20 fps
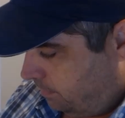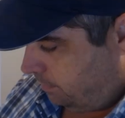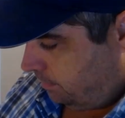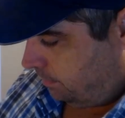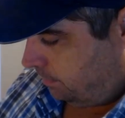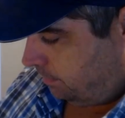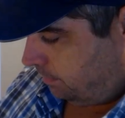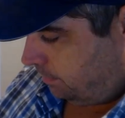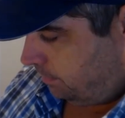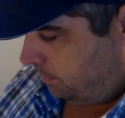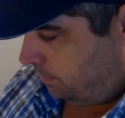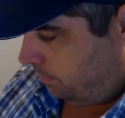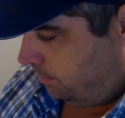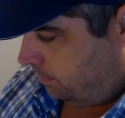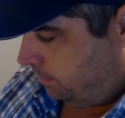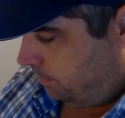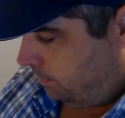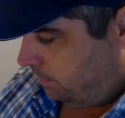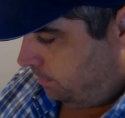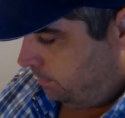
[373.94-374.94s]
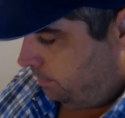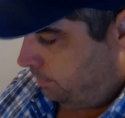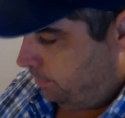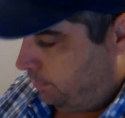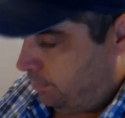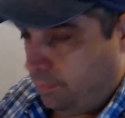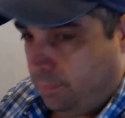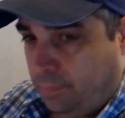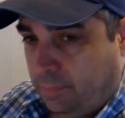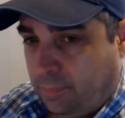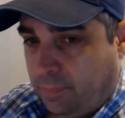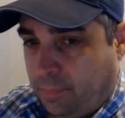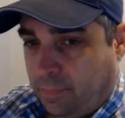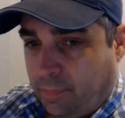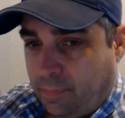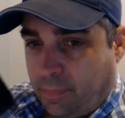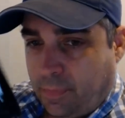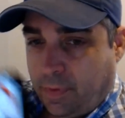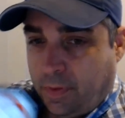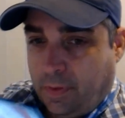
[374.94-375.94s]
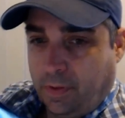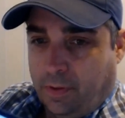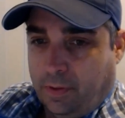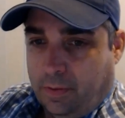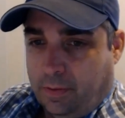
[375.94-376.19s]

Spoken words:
Nothing is said.